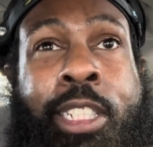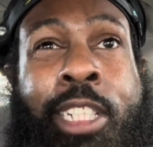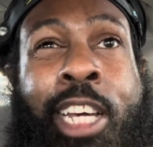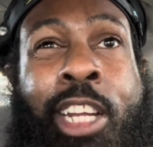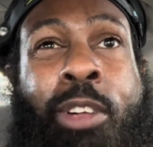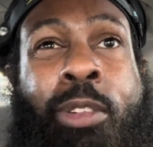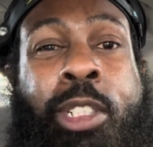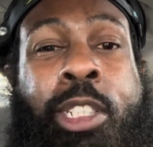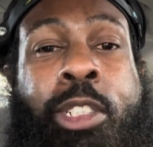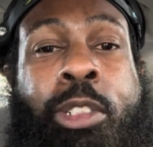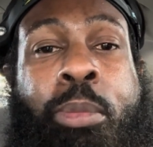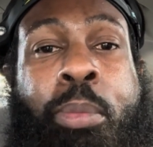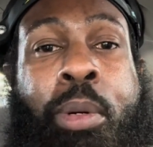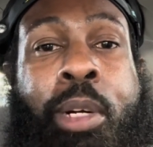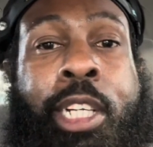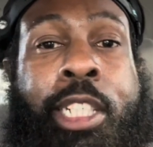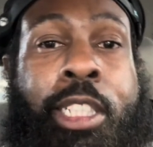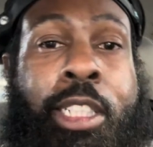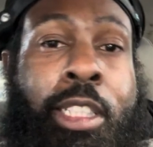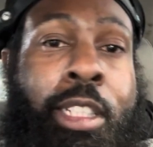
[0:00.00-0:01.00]
I don't really do
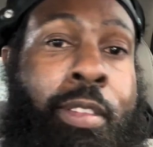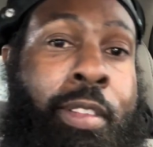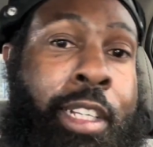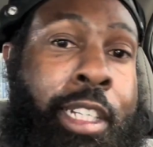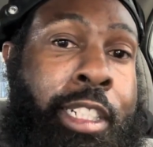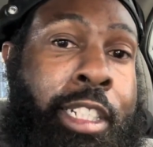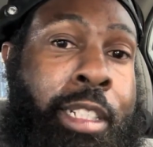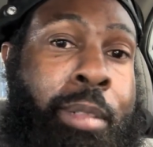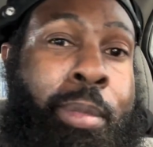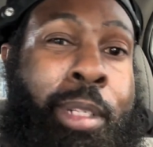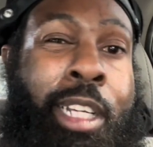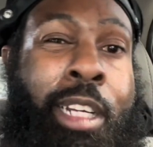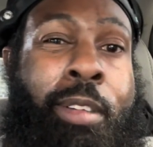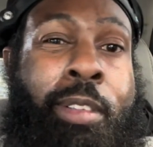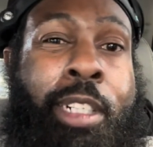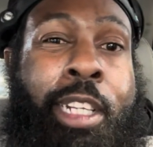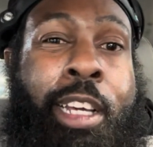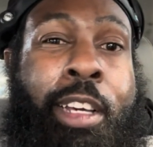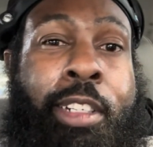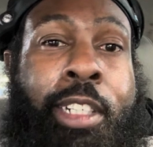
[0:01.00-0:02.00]
brakes and stuff like that, but
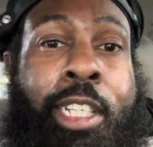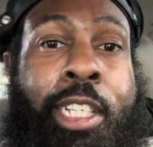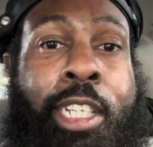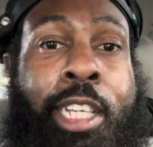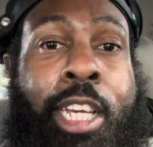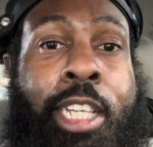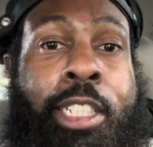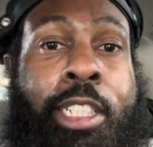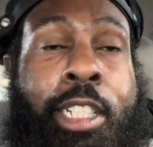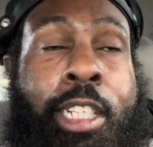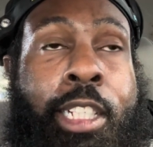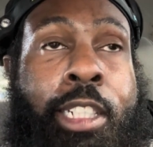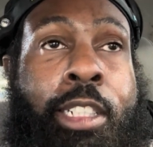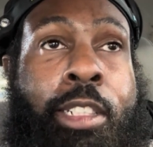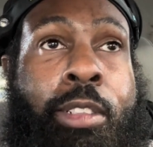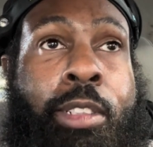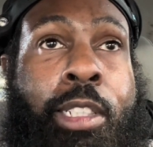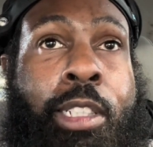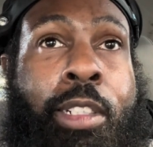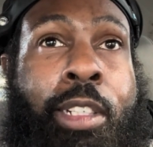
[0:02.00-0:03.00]
every now and then occasionally I
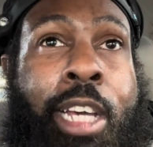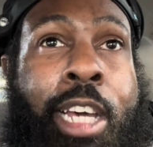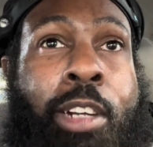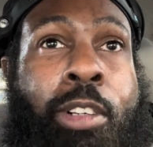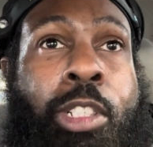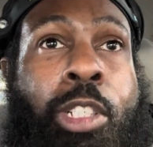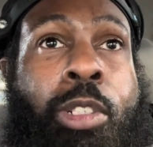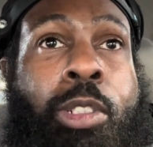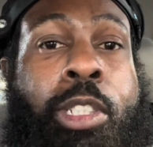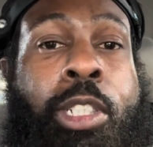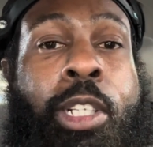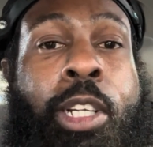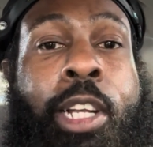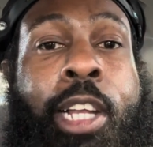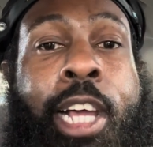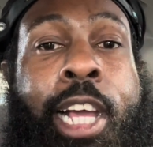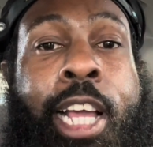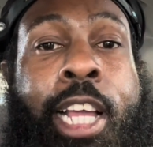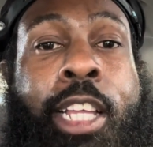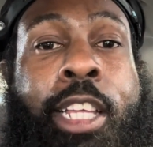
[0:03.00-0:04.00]
do. So I don't use it a
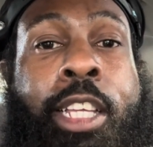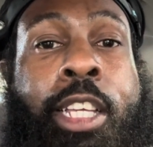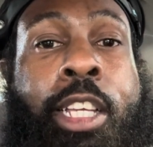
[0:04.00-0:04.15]
lot.